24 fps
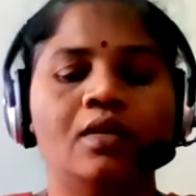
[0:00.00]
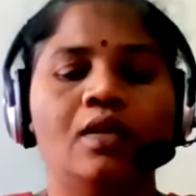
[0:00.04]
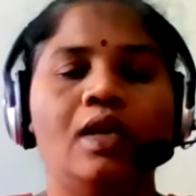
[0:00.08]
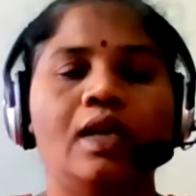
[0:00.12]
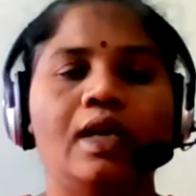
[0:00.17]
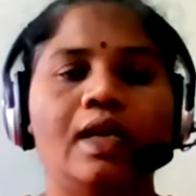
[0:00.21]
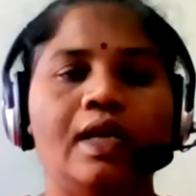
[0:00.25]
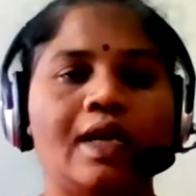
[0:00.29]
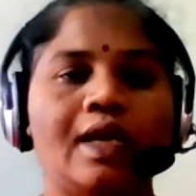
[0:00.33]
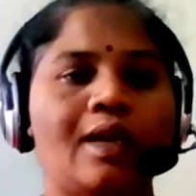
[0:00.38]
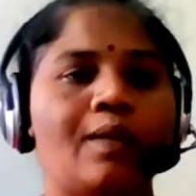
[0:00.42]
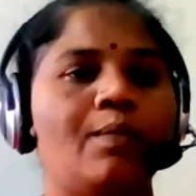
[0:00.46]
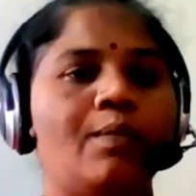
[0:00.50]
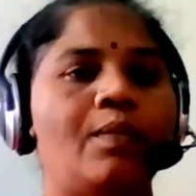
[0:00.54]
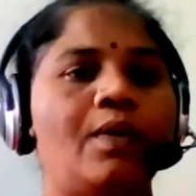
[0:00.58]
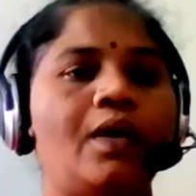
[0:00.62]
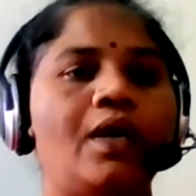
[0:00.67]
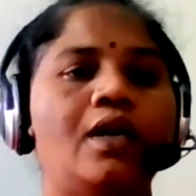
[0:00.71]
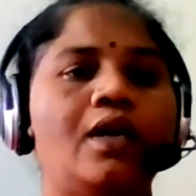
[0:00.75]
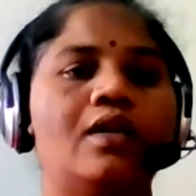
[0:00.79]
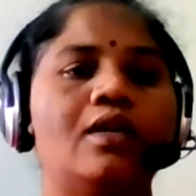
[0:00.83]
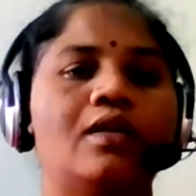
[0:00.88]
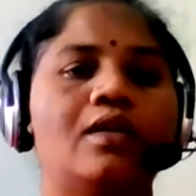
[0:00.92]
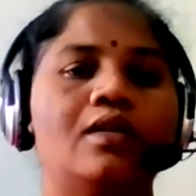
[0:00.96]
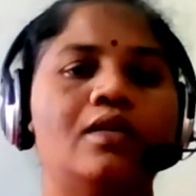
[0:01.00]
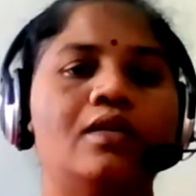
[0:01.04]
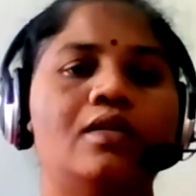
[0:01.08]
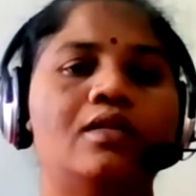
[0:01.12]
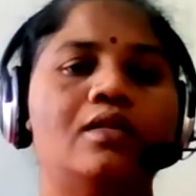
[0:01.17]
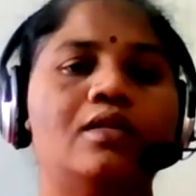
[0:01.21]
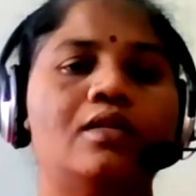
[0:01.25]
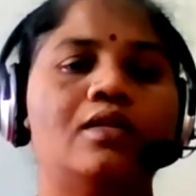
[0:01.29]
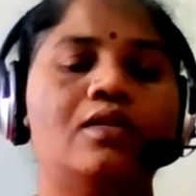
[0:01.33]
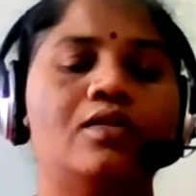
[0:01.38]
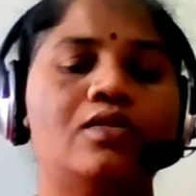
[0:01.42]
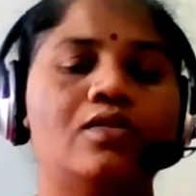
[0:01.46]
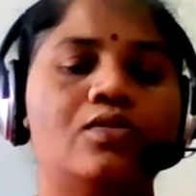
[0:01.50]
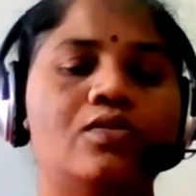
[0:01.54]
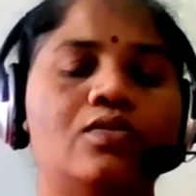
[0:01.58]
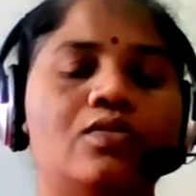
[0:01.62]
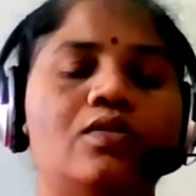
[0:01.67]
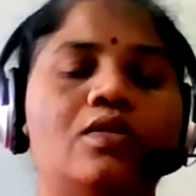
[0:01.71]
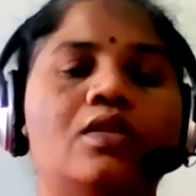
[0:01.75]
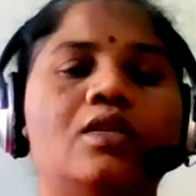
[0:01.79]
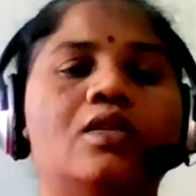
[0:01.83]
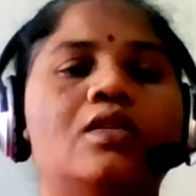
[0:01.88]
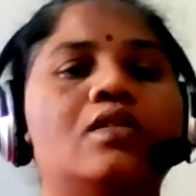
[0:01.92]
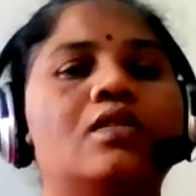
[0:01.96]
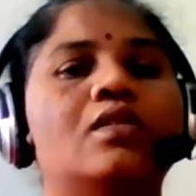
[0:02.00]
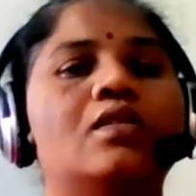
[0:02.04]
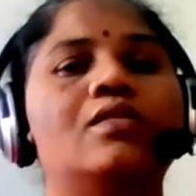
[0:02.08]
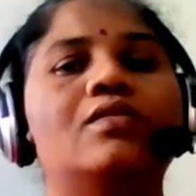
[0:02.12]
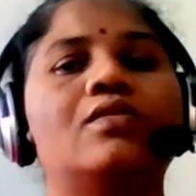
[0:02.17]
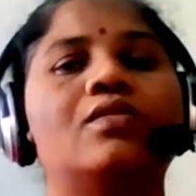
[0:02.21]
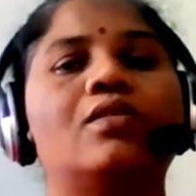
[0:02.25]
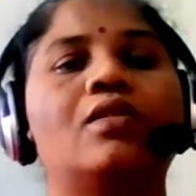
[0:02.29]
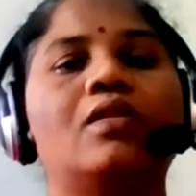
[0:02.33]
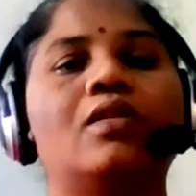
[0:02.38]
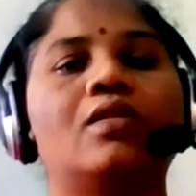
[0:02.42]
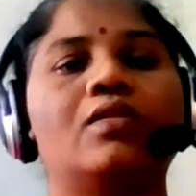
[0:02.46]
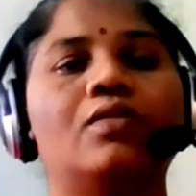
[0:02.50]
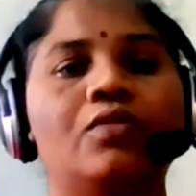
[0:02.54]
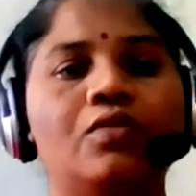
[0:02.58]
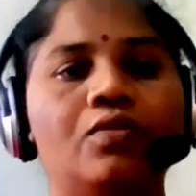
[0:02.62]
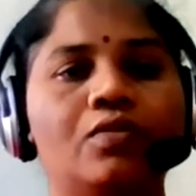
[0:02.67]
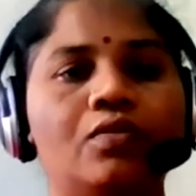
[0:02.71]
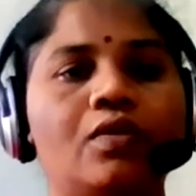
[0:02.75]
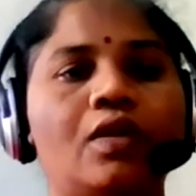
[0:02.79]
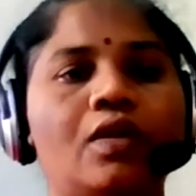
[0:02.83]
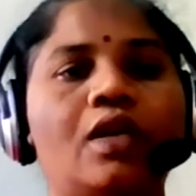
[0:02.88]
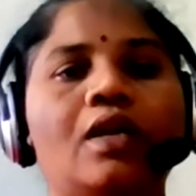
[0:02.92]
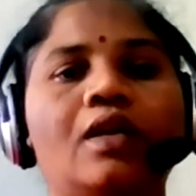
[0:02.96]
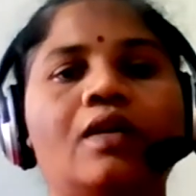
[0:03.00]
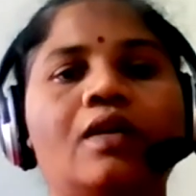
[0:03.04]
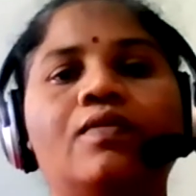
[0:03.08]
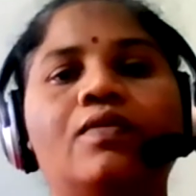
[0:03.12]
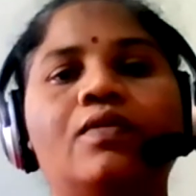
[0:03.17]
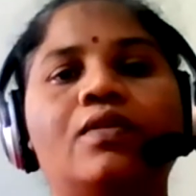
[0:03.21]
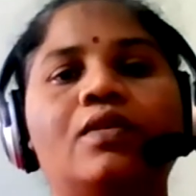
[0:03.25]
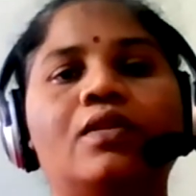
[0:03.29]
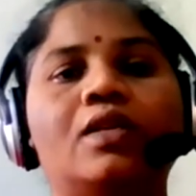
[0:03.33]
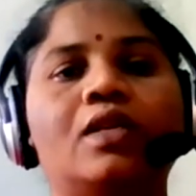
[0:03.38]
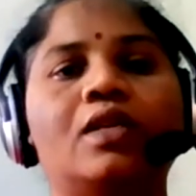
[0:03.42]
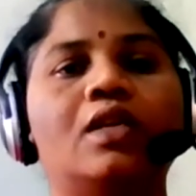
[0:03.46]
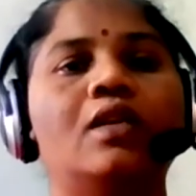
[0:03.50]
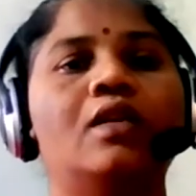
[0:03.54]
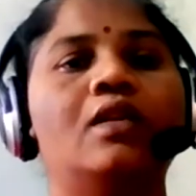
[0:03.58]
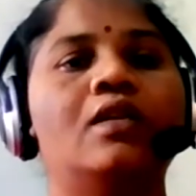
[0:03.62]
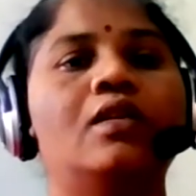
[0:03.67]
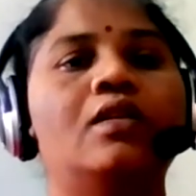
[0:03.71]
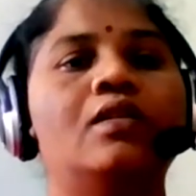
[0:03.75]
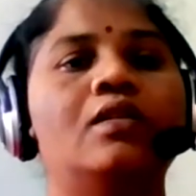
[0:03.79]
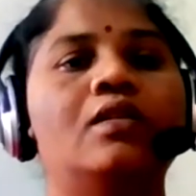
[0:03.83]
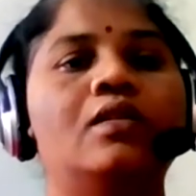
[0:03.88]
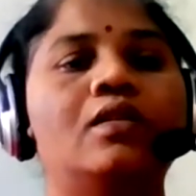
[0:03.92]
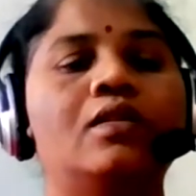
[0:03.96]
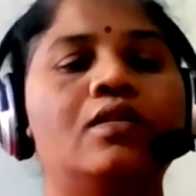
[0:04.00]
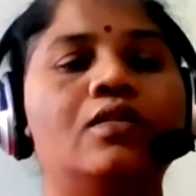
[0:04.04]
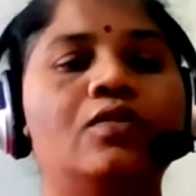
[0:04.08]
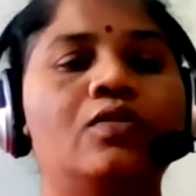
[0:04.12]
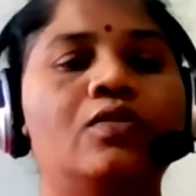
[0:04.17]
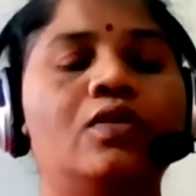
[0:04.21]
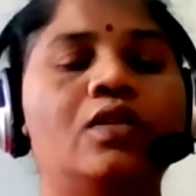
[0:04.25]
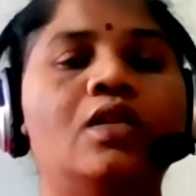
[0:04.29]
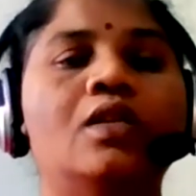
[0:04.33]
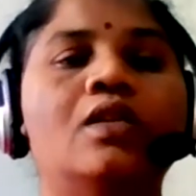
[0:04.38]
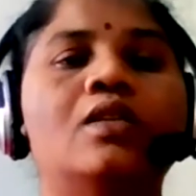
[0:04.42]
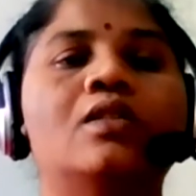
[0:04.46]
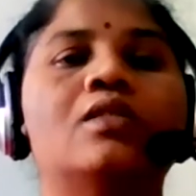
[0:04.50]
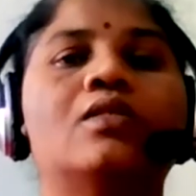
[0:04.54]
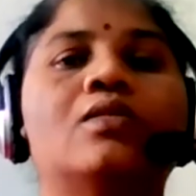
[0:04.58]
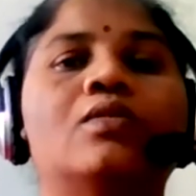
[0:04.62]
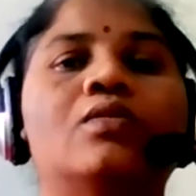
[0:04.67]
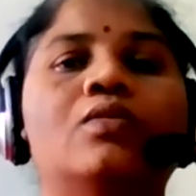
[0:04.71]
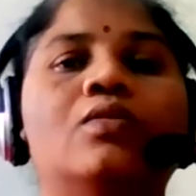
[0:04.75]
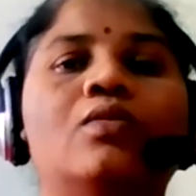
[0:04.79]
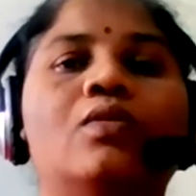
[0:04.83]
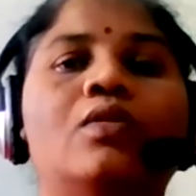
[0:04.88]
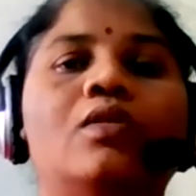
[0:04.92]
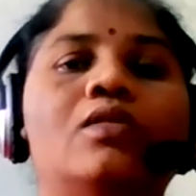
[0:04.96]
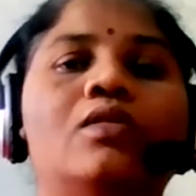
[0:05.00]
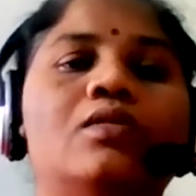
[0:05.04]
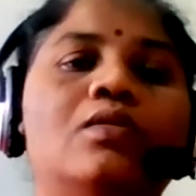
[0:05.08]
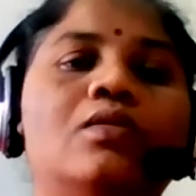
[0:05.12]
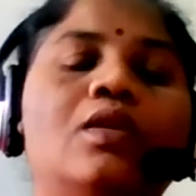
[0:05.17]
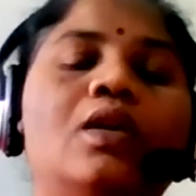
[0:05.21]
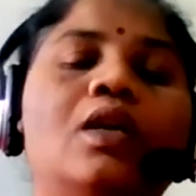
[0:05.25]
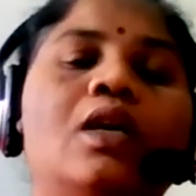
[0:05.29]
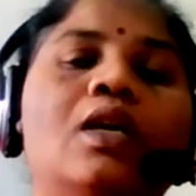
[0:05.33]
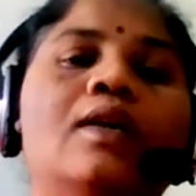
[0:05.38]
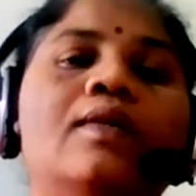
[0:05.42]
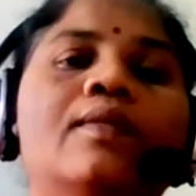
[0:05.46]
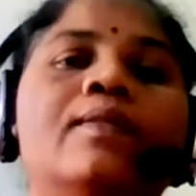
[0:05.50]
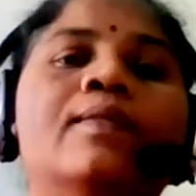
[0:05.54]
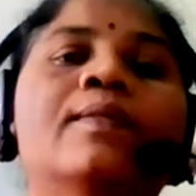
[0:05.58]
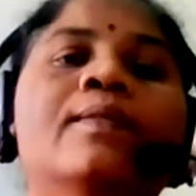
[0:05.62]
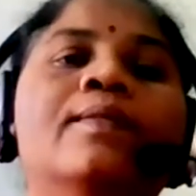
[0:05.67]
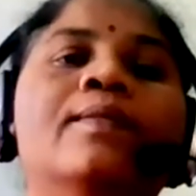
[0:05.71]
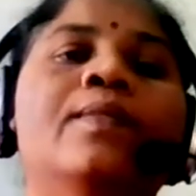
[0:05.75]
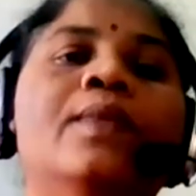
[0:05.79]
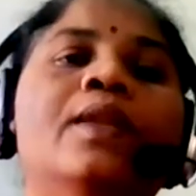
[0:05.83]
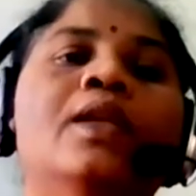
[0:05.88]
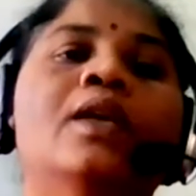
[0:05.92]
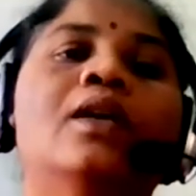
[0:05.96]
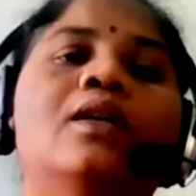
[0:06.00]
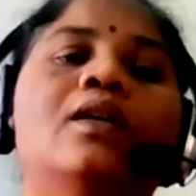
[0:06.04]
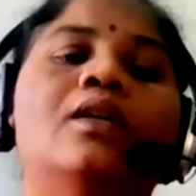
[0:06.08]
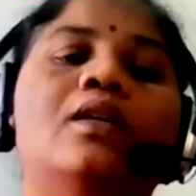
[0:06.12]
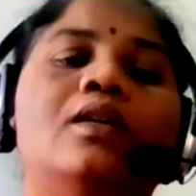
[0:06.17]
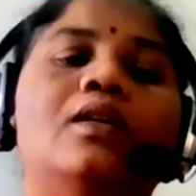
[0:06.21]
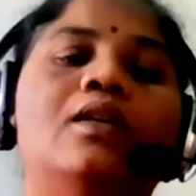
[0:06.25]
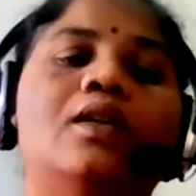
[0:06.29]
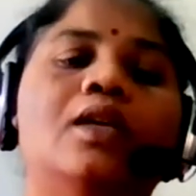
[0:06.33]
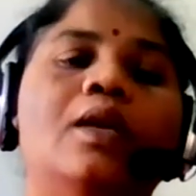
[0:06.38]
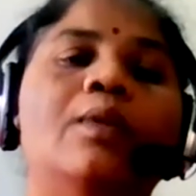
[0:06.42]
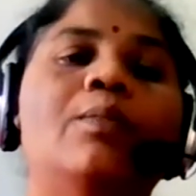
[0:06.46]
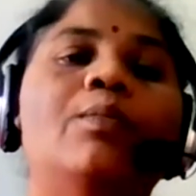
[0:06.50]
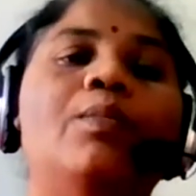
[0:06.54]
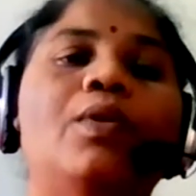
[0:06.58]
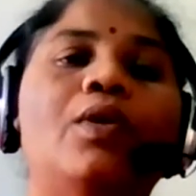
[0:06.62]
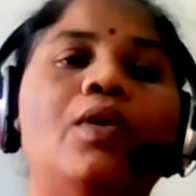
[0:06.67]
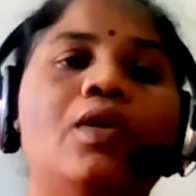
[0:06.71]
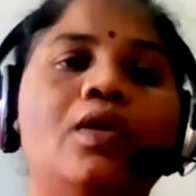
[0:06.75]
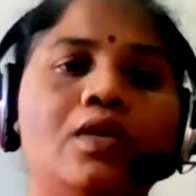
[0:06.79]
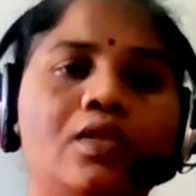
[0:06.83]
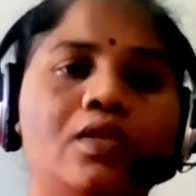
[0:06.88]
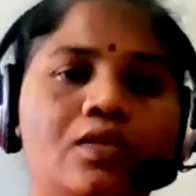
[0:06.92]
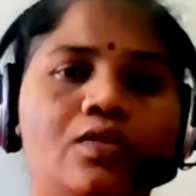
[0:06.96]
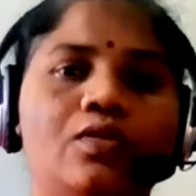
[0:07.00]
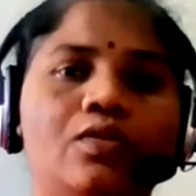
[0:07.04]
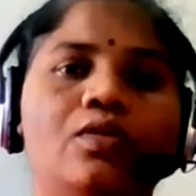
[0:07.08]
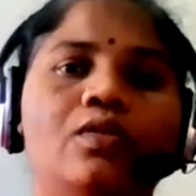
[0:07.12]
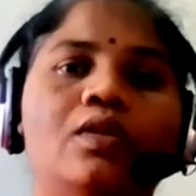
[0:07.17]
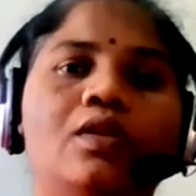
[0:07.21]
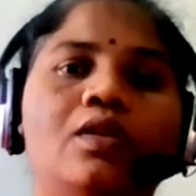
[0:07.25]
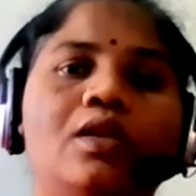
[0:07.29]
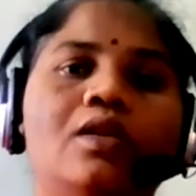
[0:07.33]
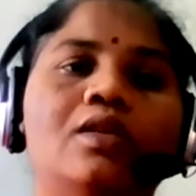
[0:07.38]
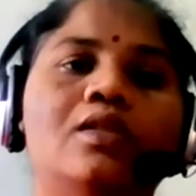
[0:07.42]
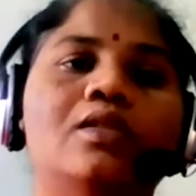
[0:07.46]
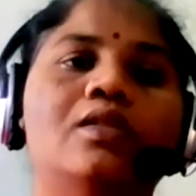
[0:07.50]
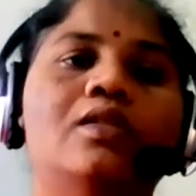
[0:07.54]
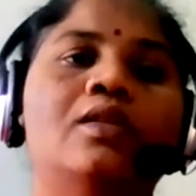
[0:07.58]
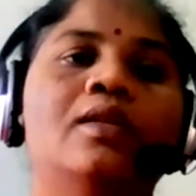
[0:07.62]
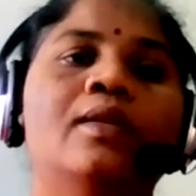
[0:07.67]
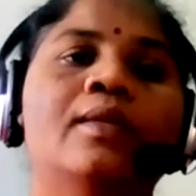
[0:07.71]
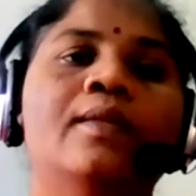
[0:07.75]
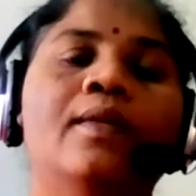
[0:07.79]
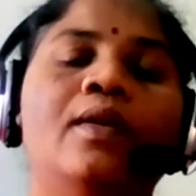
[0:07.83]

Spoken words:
like bar associations, or you have trade unions, you also have employees unions.